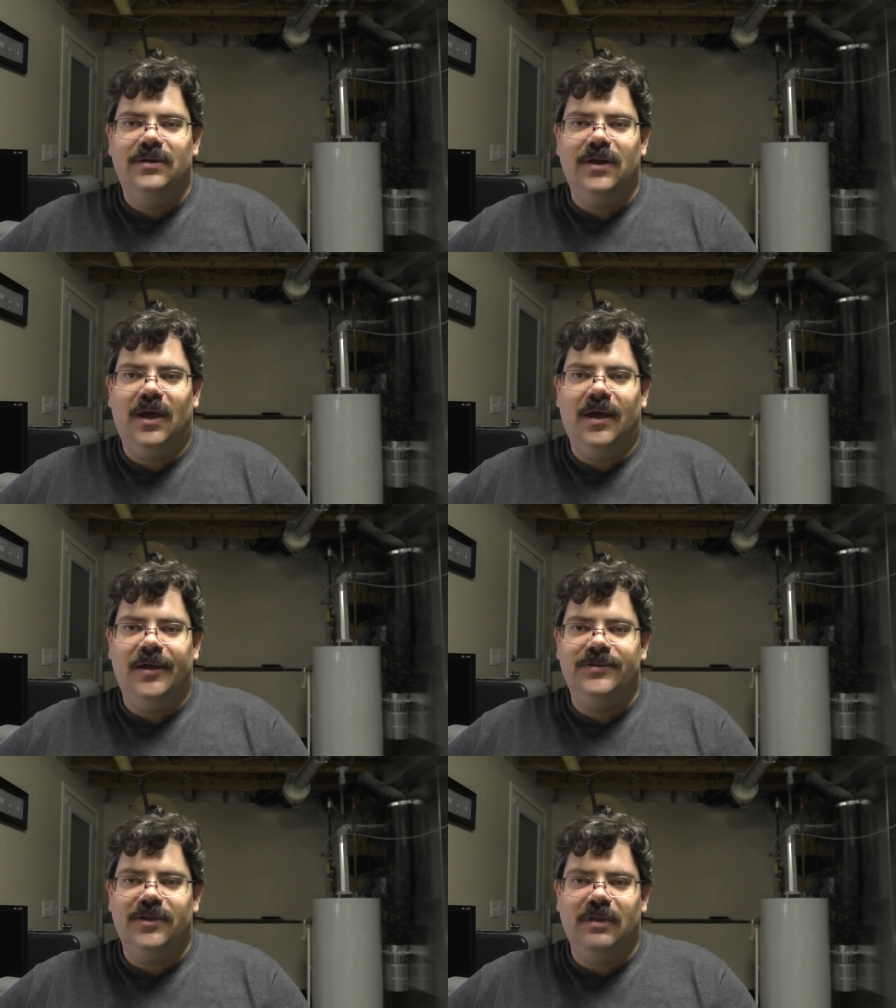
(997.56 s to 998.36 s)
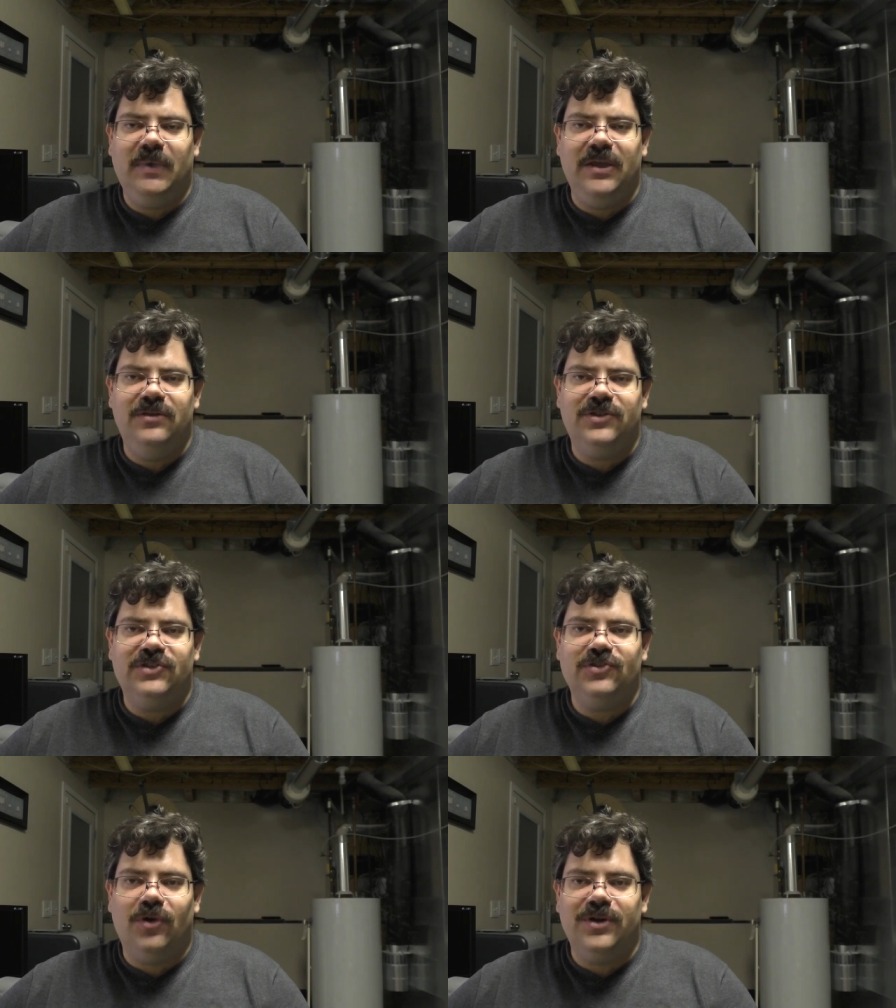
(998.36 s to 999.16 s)
Uh, so they might use a
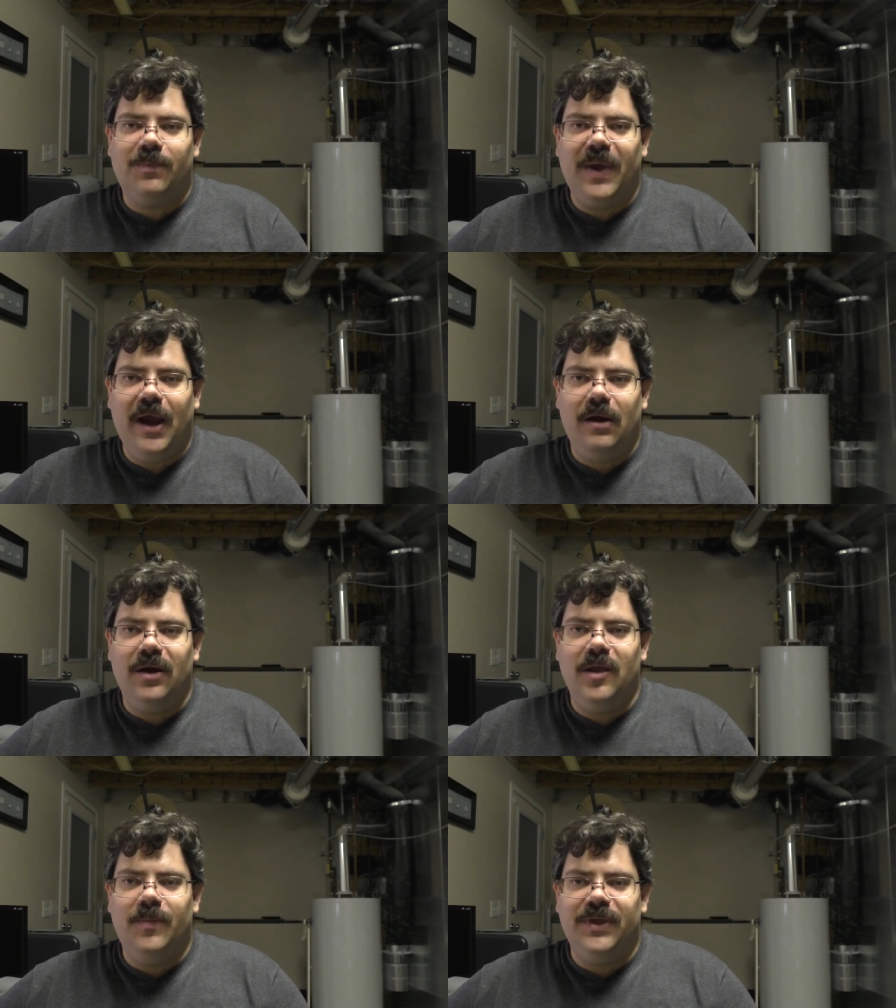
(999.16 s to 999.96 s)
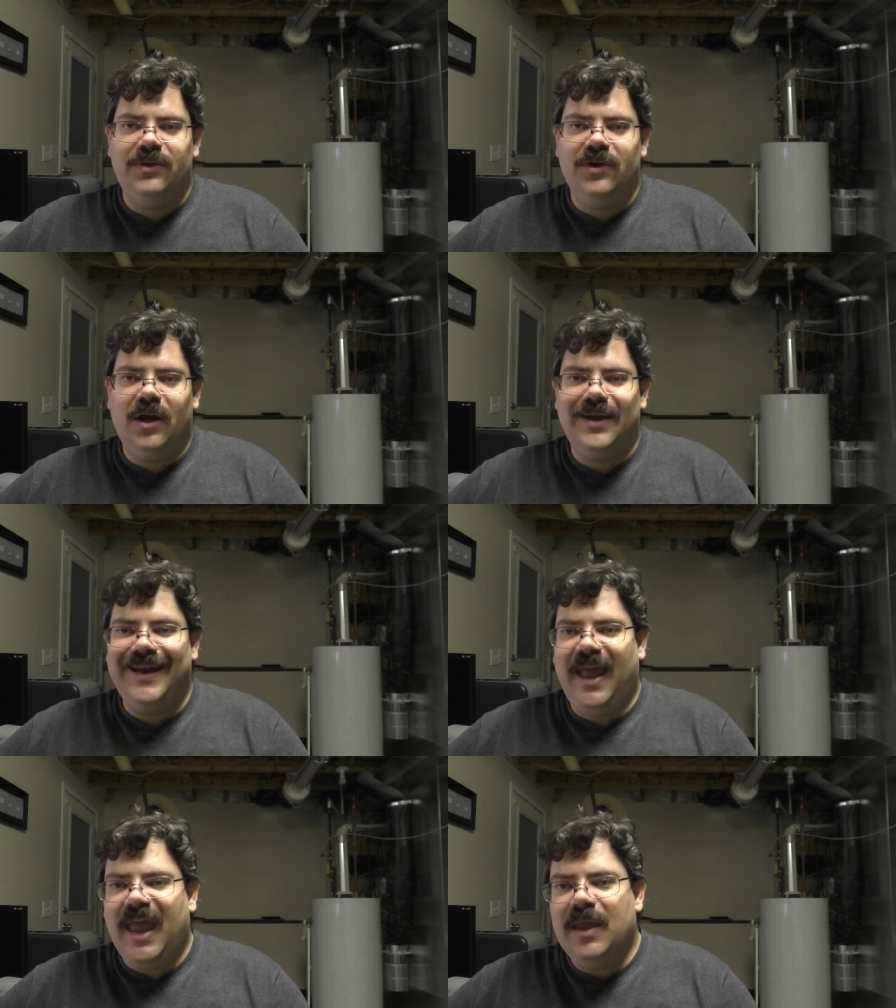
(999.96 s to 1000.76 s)
sword to parry, but they're not going
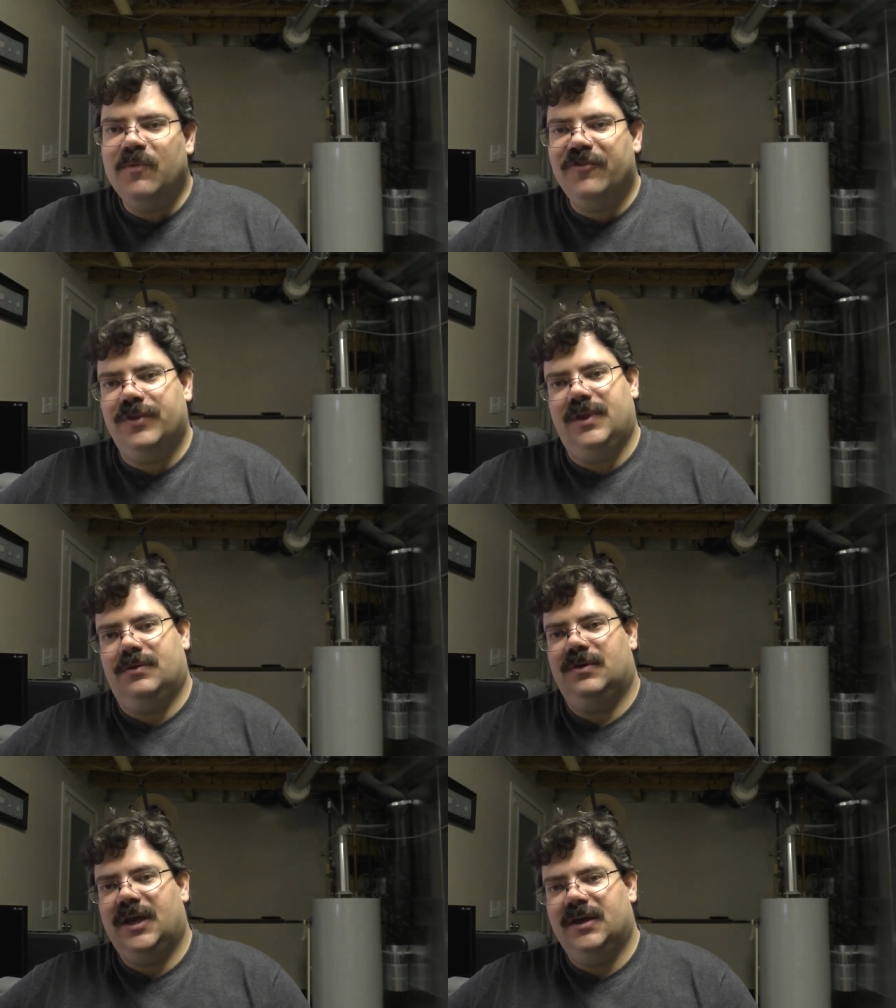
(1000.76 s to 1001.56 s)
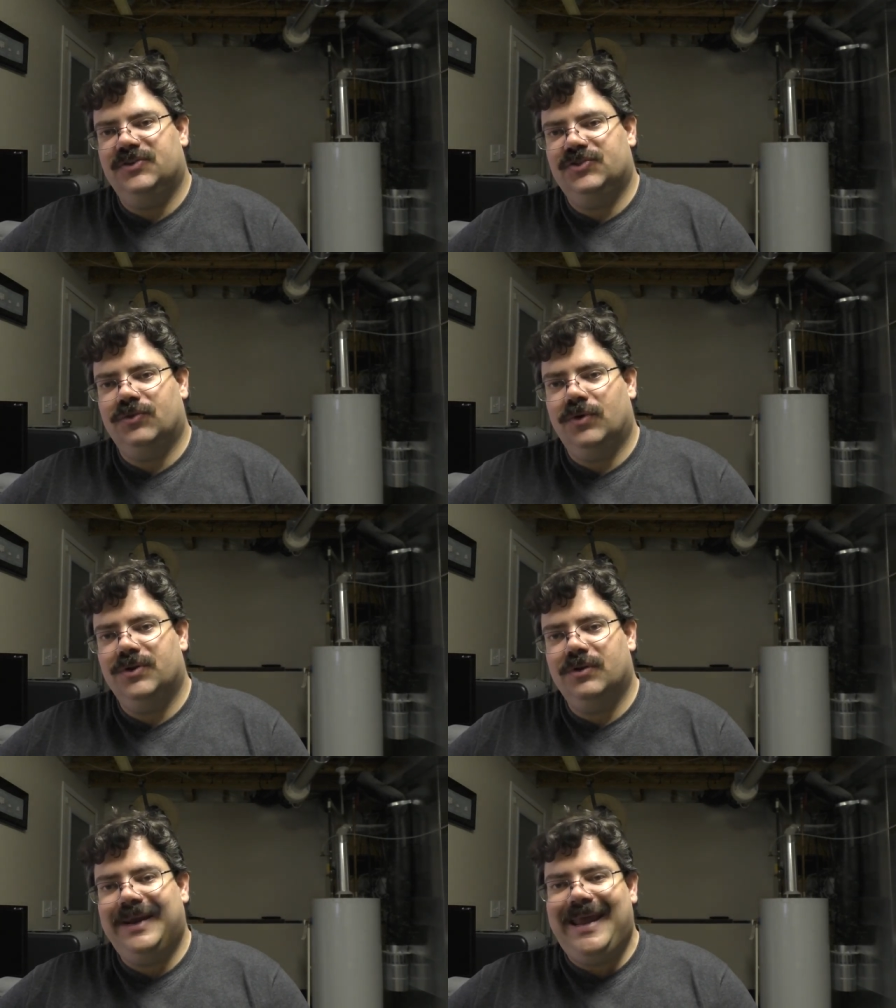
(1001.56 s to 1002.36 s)
to aim for the other guy's sword.
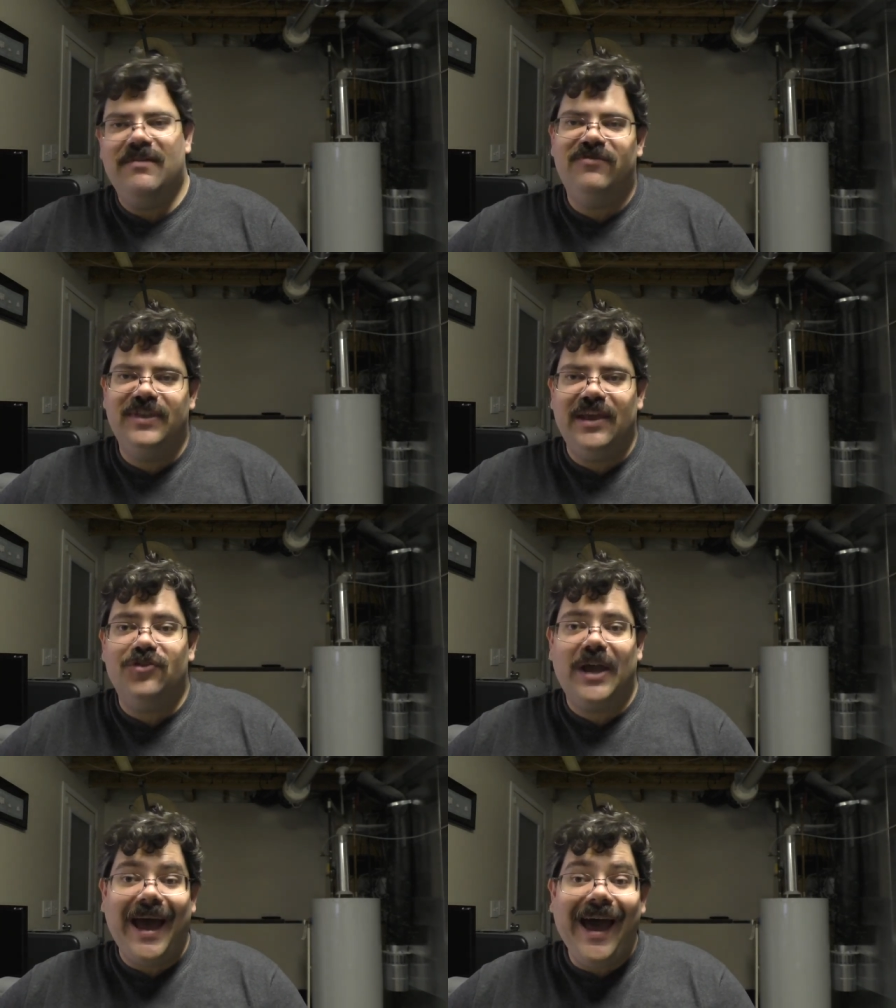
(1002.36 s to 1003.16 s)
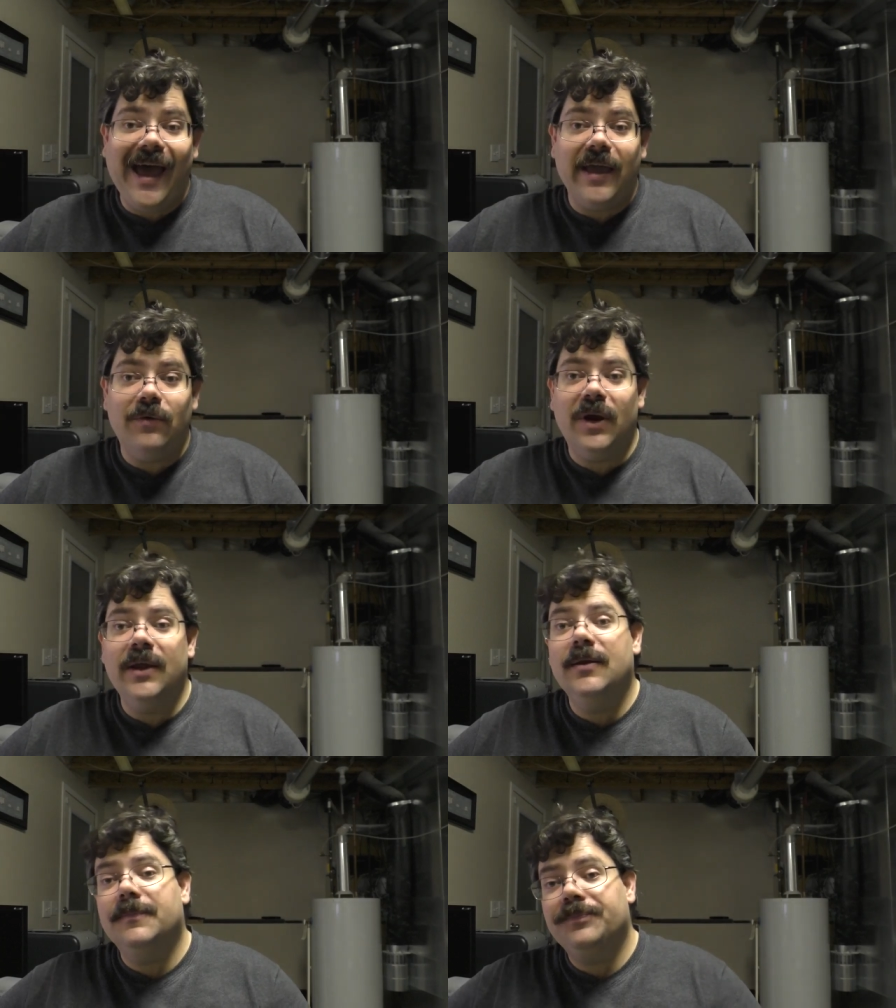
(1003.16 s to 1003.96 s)
They're going to aim for the other guy, right?